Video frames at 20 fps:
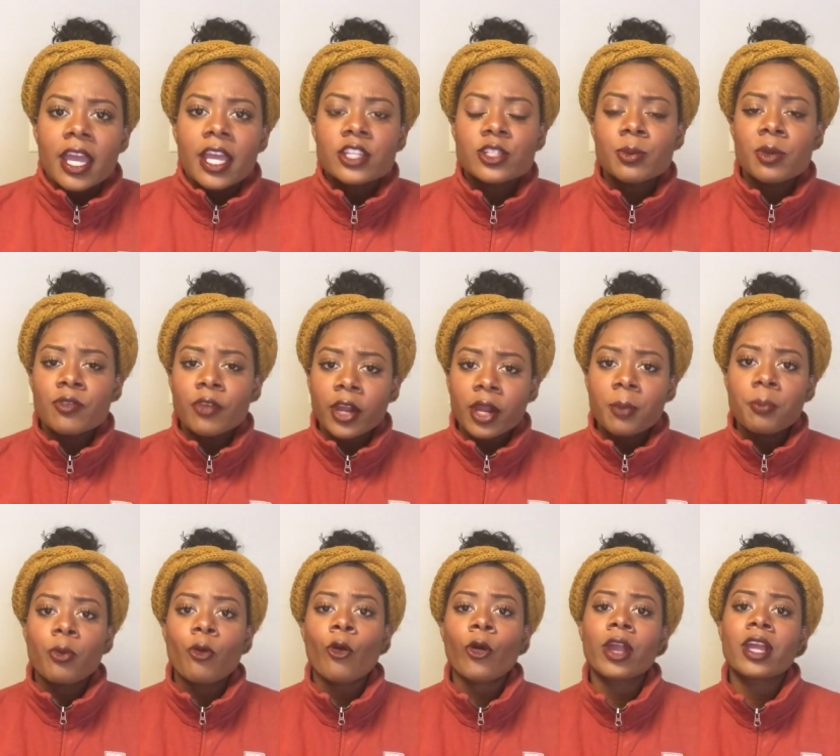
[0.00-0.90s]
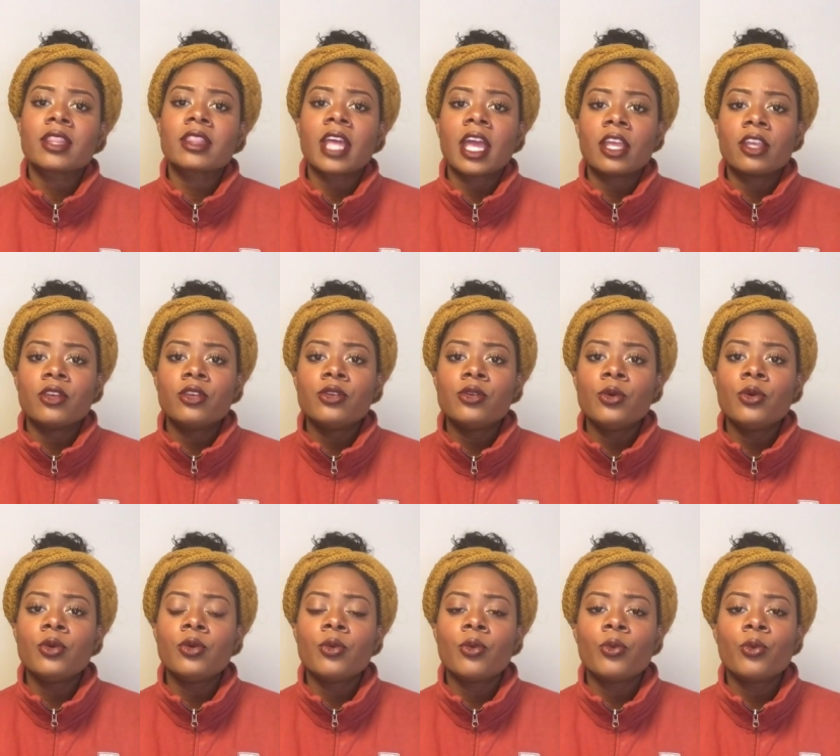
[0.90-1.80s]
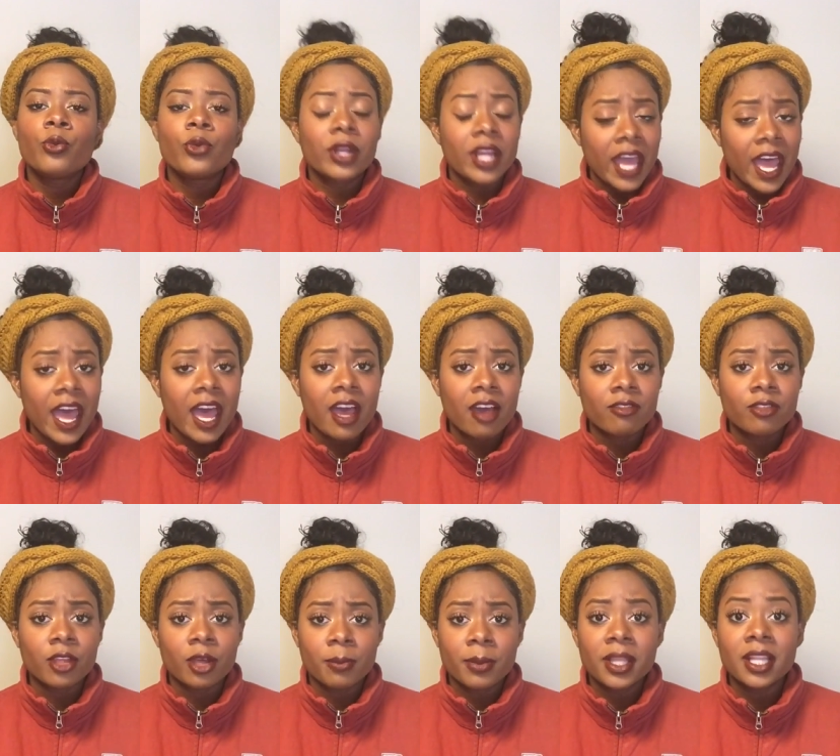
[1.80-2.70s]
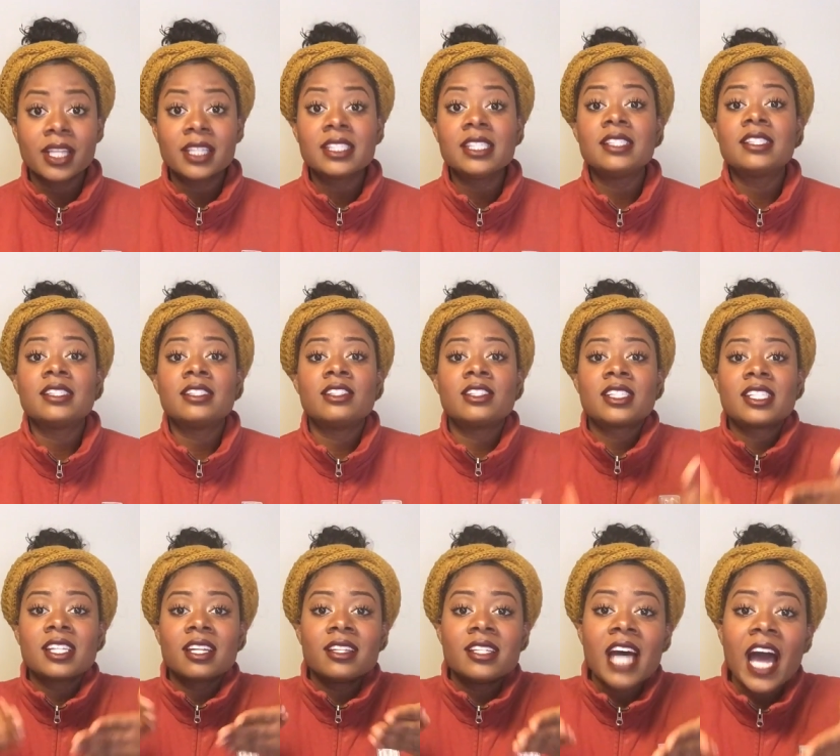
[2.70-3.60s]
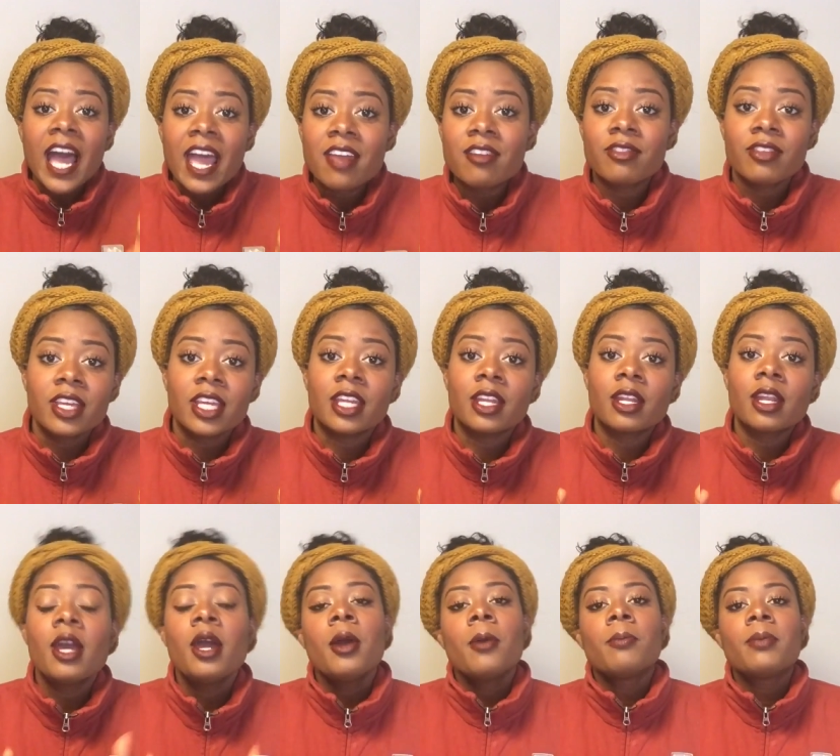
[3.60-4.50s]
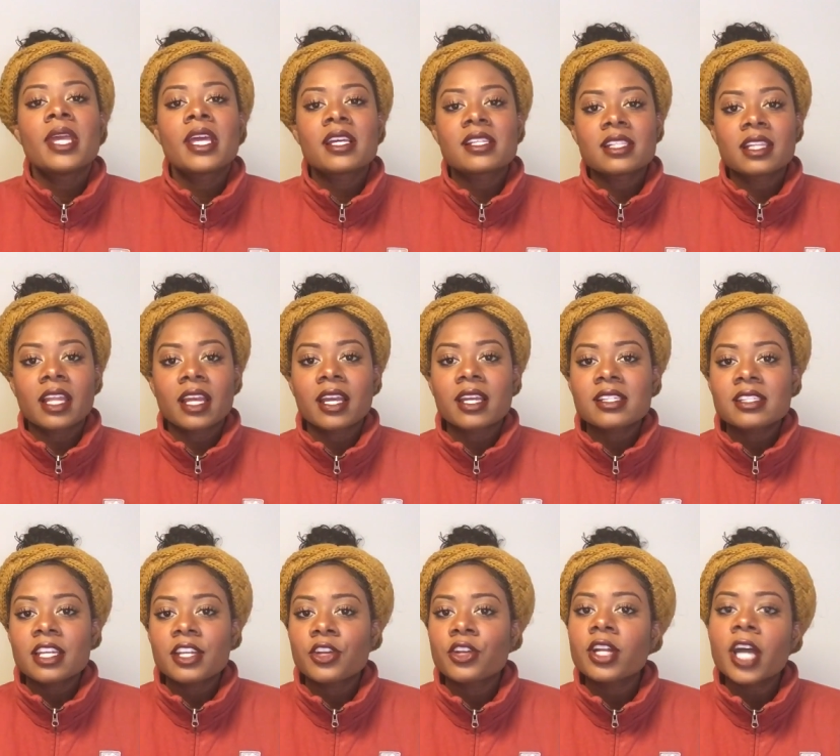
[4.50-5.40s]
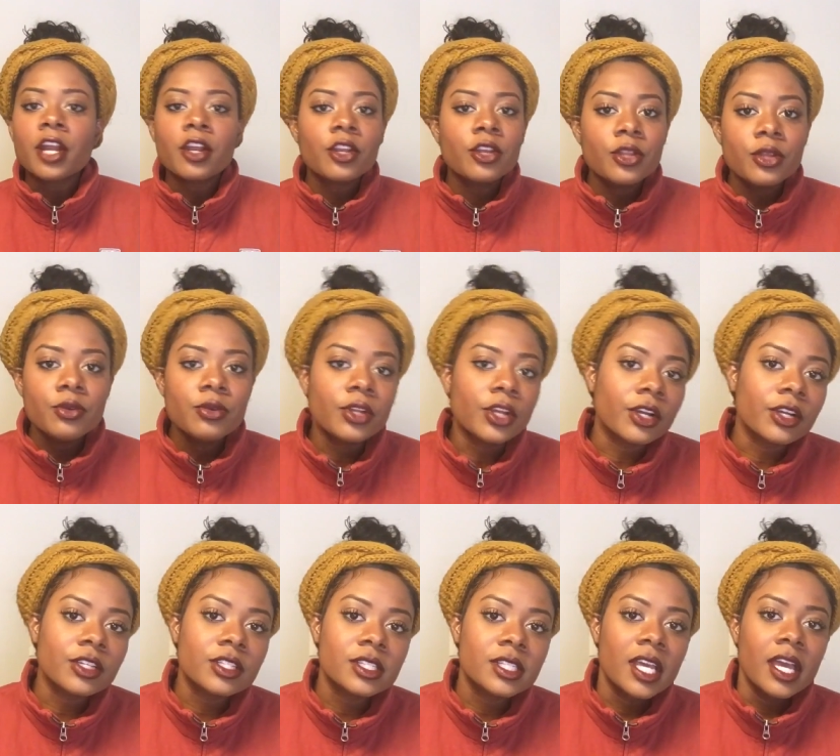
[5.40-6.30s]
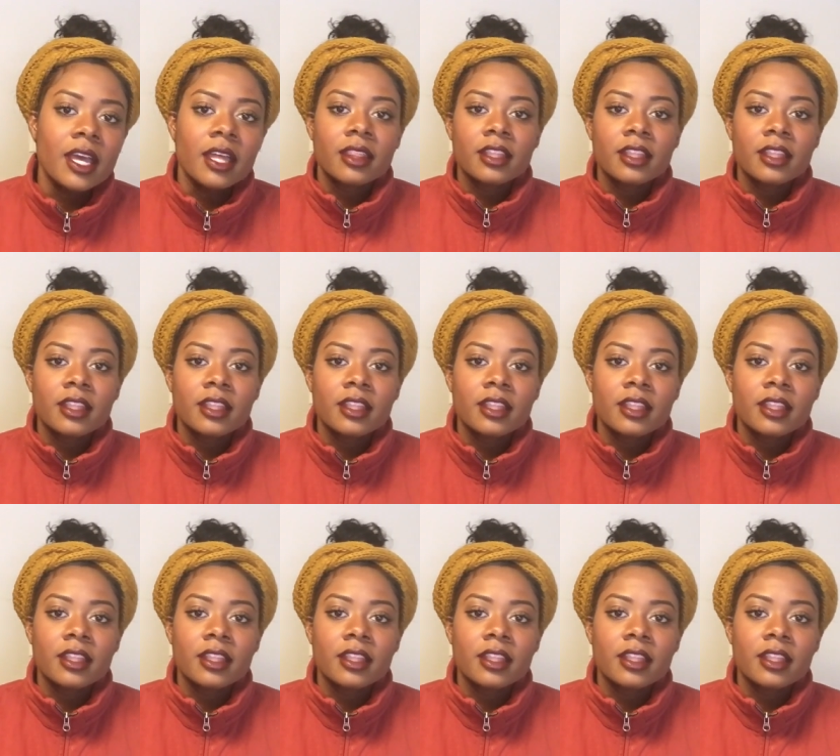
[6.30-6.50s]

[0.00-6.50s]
It should be very important that you would have the ability to just dive in because, like I said, you're not a new nurse.